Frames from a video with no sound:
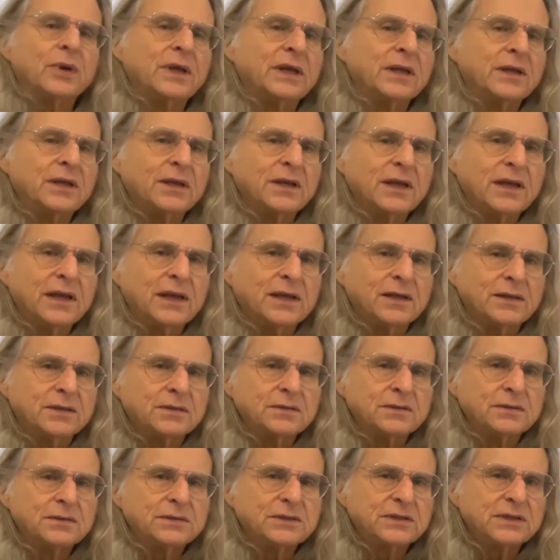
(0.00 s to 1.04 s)
in,
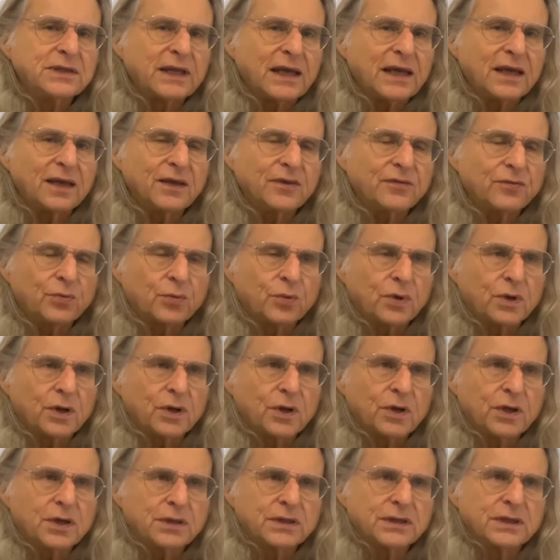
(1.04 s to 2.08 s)
in today's
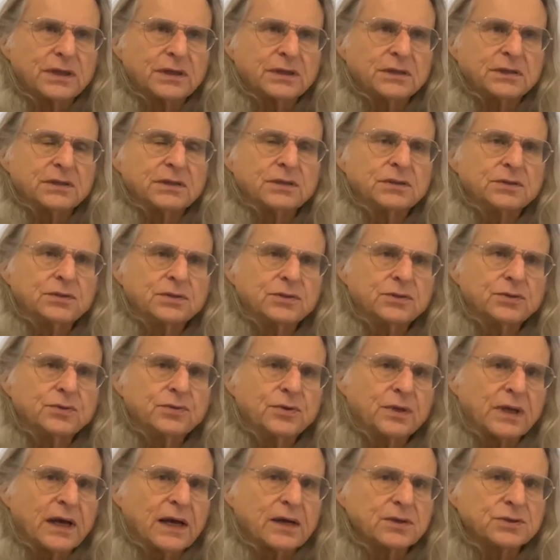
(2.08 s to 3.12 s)
world, in
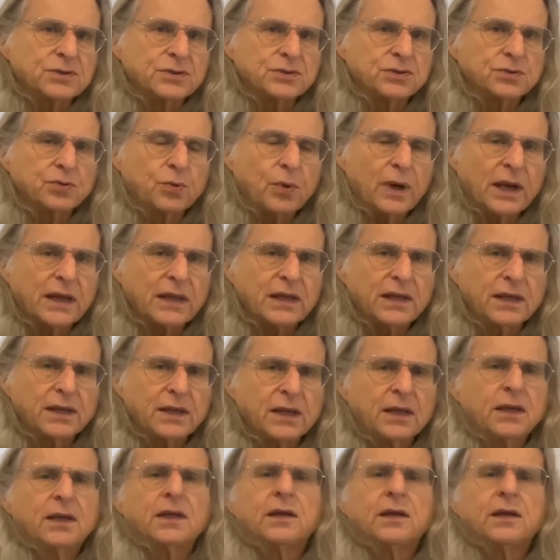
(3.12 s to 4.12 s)
2020,